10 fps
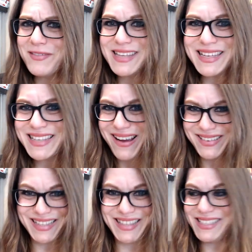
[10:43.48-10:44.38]

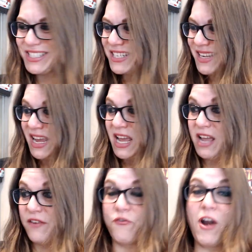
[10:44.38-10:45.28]
discounted. These are just
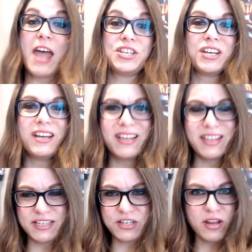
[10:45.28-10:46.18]
fresh.
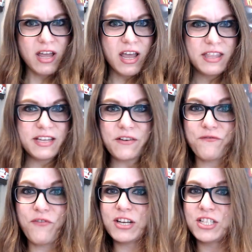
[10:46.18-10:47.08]
these are these are
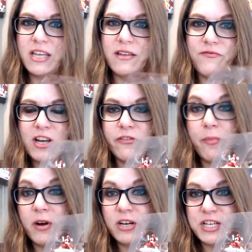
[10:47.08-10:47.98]
freshly fresh for
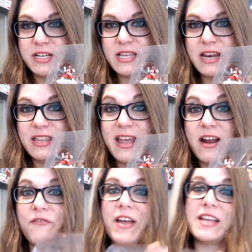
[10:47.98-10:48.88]
purchase, and they
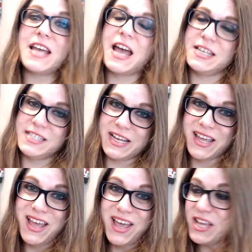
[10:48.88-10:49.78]
are fantastic.
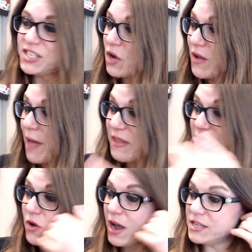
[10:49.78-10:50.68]
So yeah, if
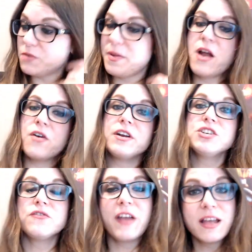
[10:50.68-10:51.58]
you guys are Power
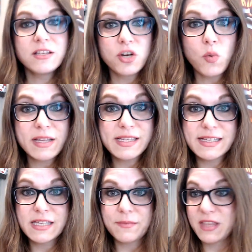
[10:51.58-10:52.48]
Ranger fans or you want to
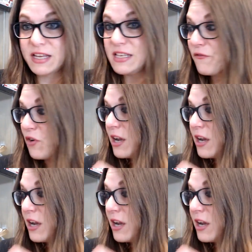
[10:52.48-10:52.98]
see something different, a